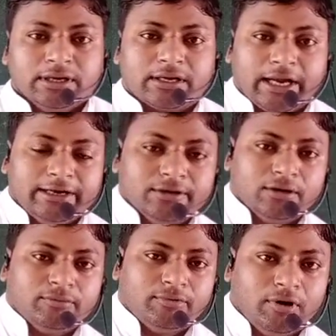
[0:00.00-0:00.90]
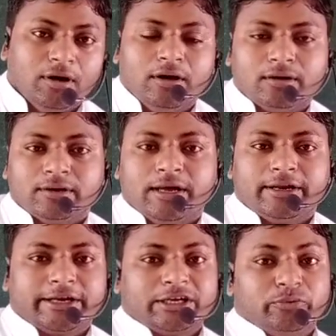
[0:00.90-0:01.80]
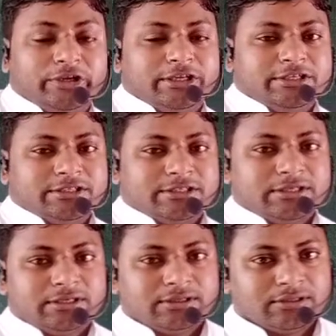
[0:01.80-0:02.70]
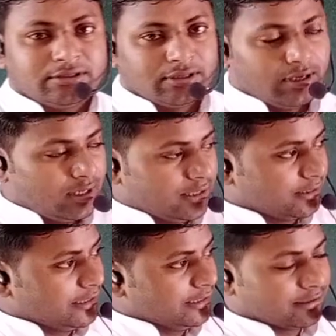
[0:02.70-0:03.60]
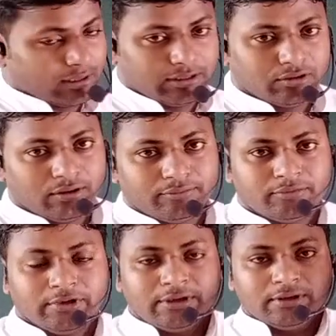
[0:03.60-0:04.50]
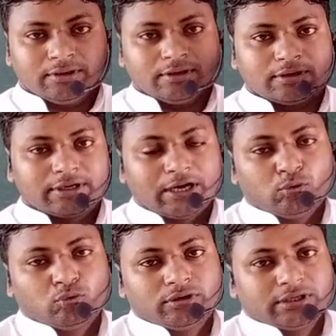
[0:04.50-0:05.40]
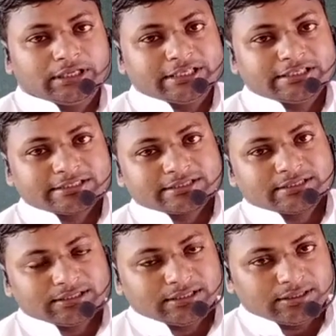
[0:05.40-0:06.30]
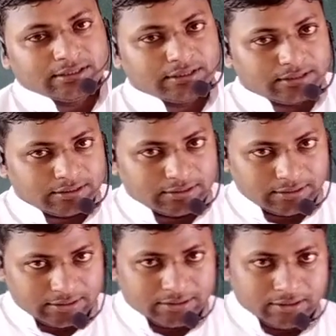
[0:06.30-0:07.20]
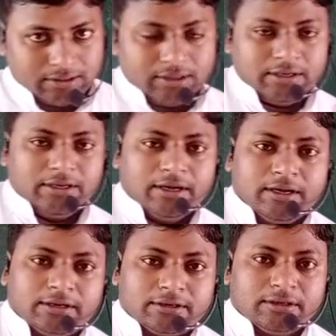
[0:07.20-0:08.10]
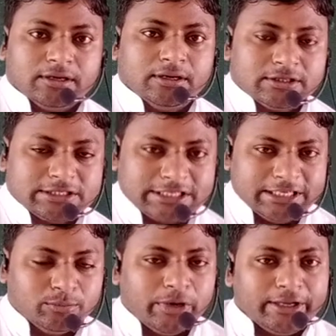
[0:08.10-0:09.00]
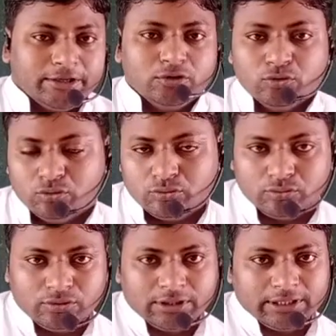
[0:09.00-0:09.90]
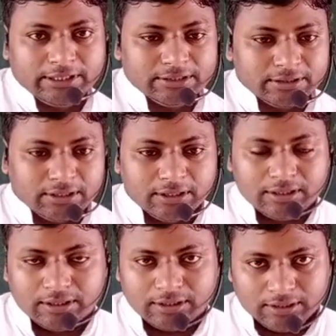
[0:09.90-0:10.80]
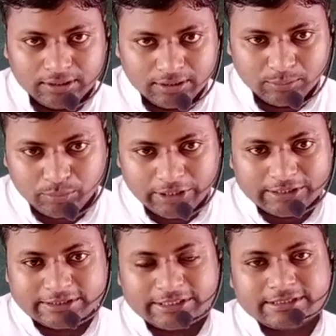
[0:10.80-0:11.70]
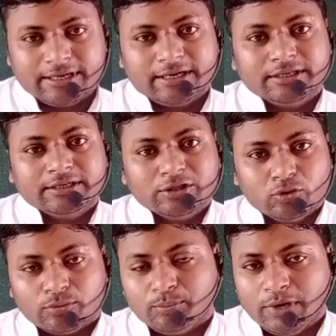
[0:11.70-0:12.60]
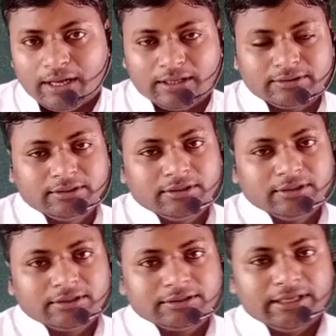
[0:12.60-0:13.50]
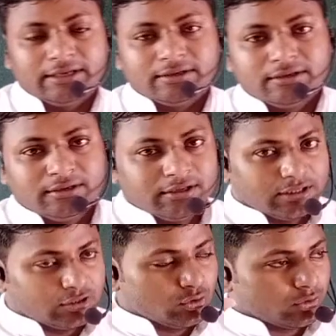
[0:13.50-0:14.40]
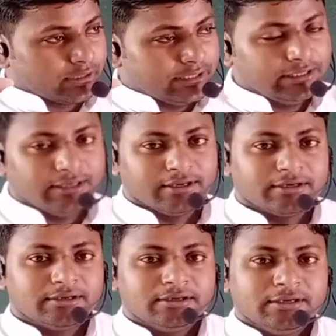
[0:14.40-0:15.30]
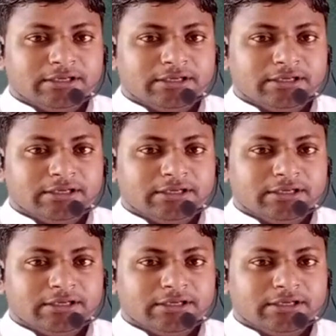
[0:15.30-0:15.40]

kind of harm or activities or any kind of crowd is heard or seen by you in the places or in your park, then your ear